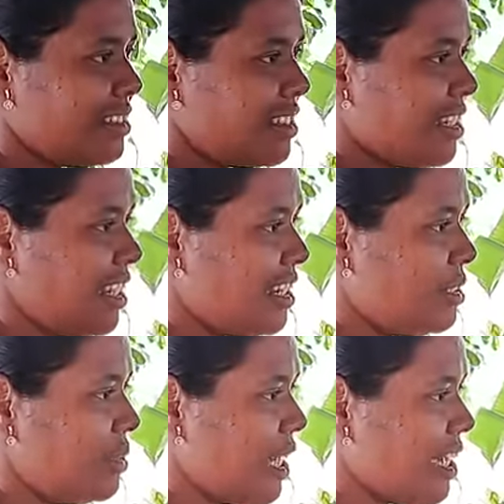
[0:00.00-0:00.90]

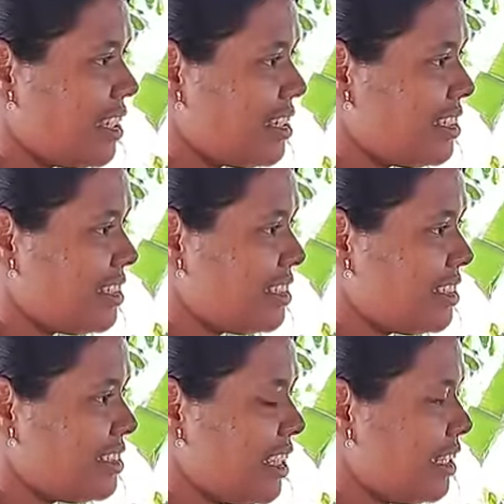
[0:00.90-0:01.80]
Hallelujah.
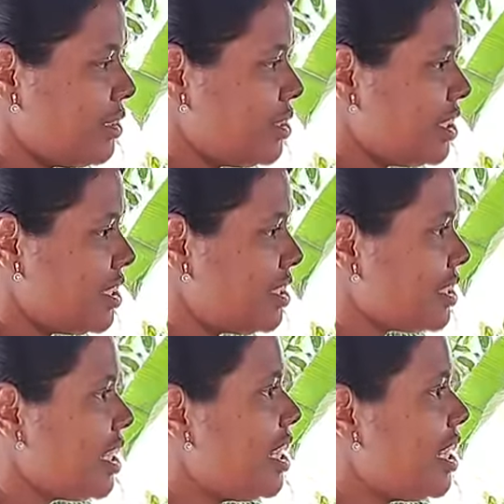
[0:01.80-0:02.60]
Hallelujah. Thank you, Jesus.